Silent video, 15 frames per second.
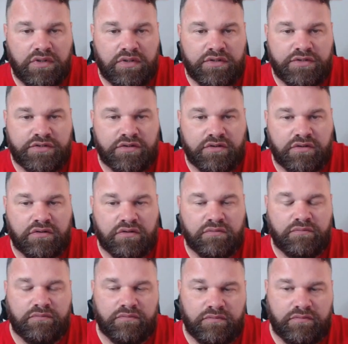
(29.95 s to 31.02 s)
So
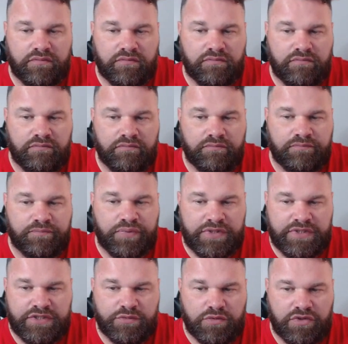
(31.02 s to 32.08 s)

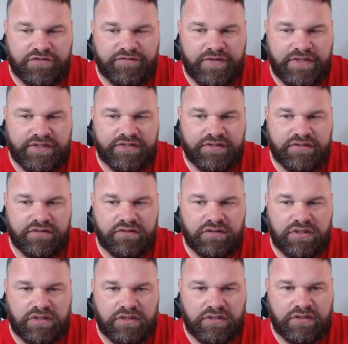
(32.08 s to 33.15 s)
please watch this,
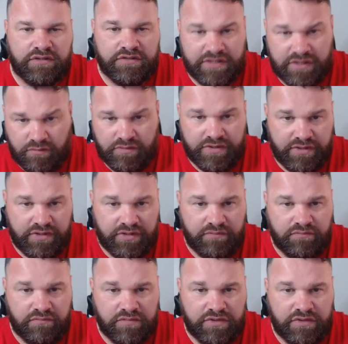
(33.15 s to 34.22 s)
see what he,
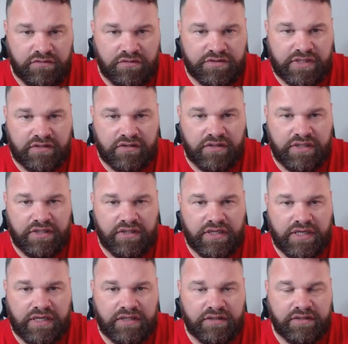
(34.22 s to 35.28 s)
you know, took on it,
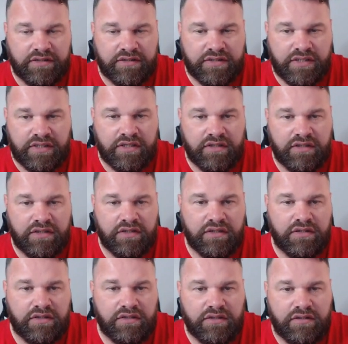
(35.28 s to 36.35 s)
and
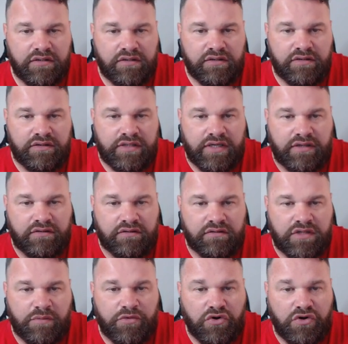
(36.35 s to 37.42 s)
yeah, let
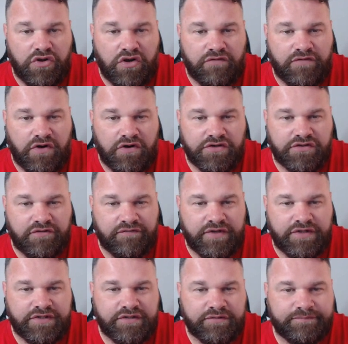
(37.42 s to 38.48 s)
me know your thoughts on this.